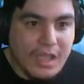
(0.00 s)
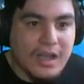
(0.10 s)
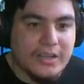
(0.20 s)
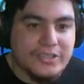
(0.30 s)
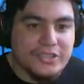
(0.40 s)

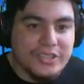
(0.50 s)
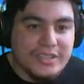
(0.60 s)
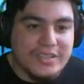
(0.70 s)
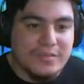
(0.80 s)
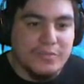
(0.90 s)
uh,
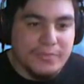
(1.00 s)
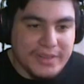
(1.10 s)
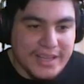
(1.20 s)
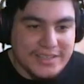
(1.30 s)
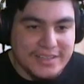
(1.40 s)
just
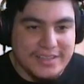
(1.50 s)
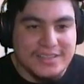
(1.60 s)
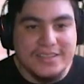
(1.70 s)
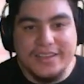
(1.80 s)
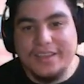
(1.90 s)
Moonblast into
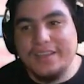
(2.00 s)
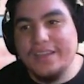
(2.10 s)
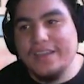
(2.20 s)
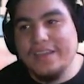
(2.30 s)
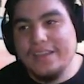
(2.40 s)
this thing,
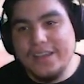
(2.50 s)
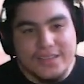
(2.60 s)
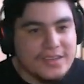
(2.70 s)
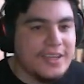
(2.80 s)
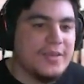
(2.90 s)

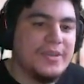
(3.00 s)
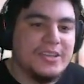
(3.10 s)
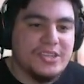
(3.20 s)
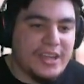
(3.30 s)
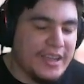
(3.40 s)
get the
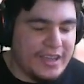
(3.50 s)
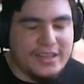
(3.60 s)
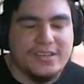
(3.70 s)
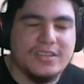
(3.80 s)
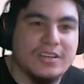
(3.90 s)
damage,
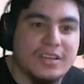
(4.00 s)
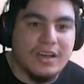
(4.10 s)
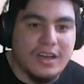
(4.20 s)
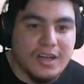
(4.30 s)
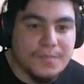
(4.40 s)
and
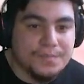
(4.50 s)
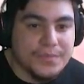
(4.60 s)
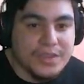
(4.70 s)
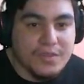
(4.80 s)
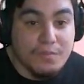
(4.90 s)
um,
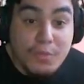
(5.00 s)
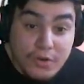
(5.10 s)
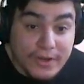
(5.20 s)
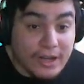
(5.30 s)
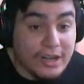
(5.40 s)

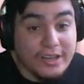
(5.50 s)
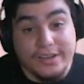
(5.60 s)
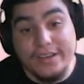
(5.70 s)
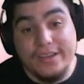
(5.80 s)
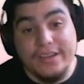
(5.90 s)
move
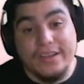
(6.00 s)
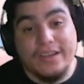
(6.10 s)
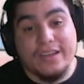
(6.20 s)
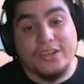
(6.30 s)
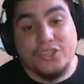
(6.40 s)
on.
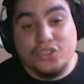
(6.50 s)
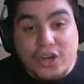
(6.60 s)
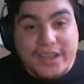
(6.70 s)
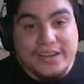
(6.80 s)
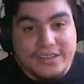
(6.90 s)

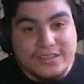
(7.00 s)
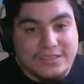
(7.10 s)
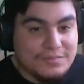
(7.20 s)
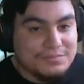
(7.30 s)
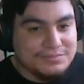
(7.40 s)
Try to
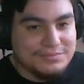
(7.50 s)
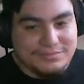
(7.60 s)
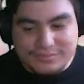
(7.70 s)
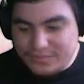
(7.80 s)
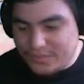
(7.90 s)

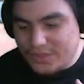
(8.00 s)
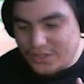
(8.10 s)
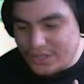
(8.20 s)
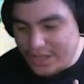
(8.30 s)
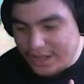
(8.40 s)

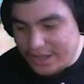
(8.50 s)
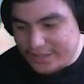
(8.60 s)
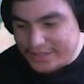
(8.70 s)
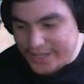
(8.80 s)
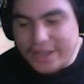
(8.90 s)

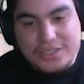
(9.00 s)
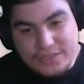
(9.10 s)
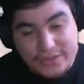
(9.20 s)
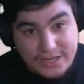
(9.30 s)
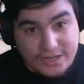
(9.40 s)
uh, take out
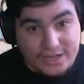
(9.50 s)
this Fini in